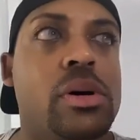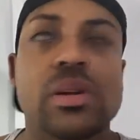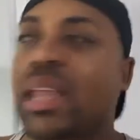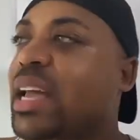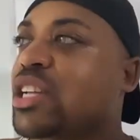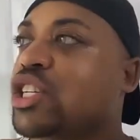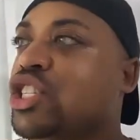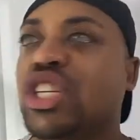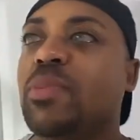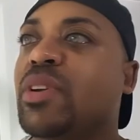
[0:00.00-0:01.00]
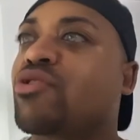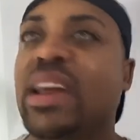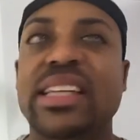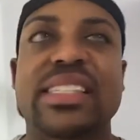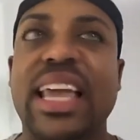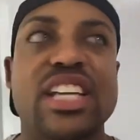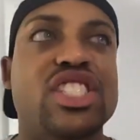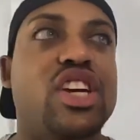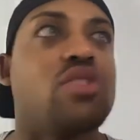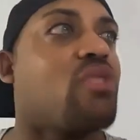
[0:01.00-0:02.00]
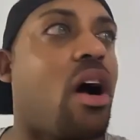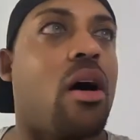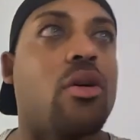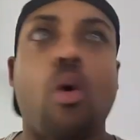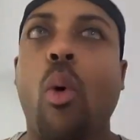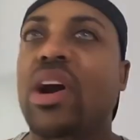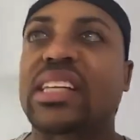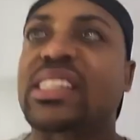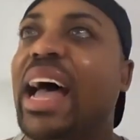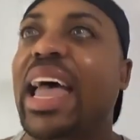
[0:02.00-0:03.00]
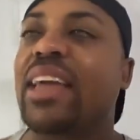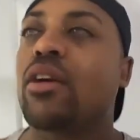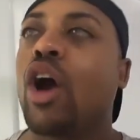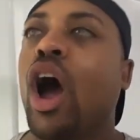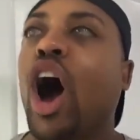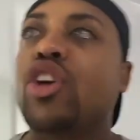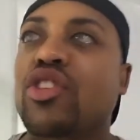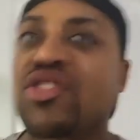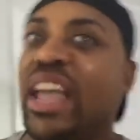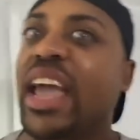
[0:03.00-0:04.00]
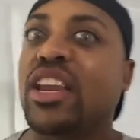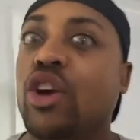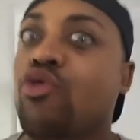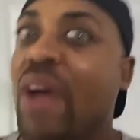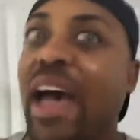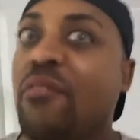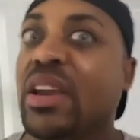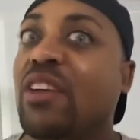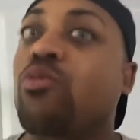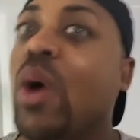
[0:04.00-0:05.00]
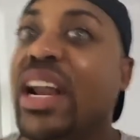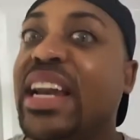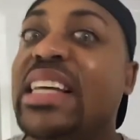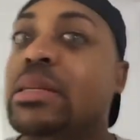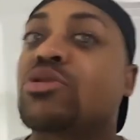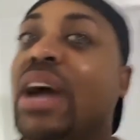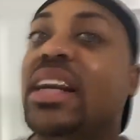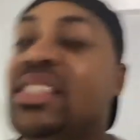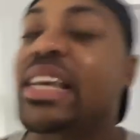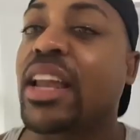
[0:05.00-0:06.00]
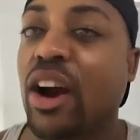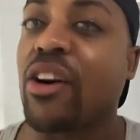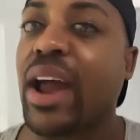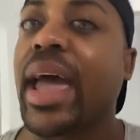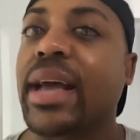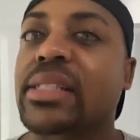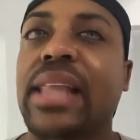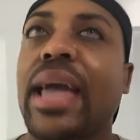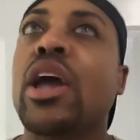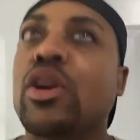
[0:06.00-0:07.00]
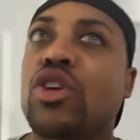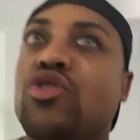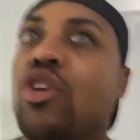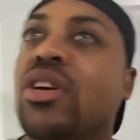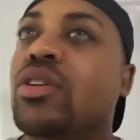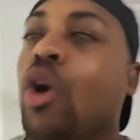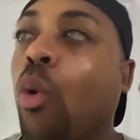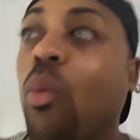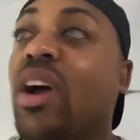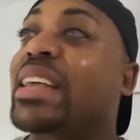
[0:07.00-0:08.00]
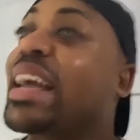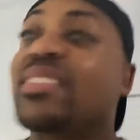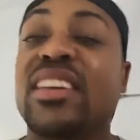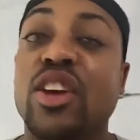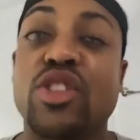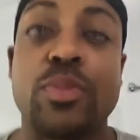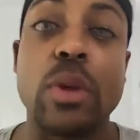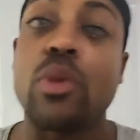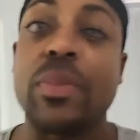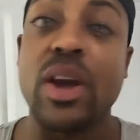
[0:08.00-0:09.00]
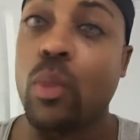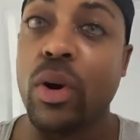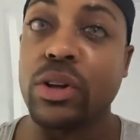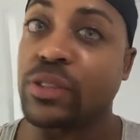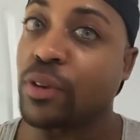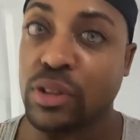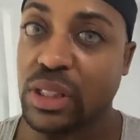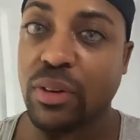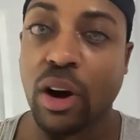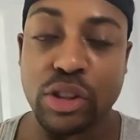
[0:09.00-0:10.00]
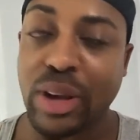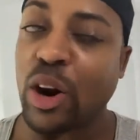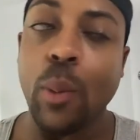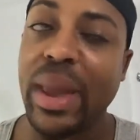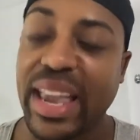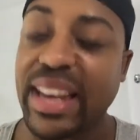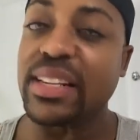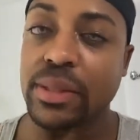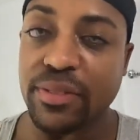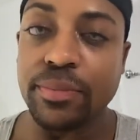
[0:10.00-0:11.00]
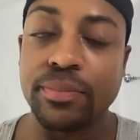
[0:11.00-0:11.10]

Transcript: that she be translating shit wrong, or is not understanding the gravity of what it is I'm trying to say to her ass. Like, there's certain, because I tend to speak with big words, first of all, so I don't make it easy,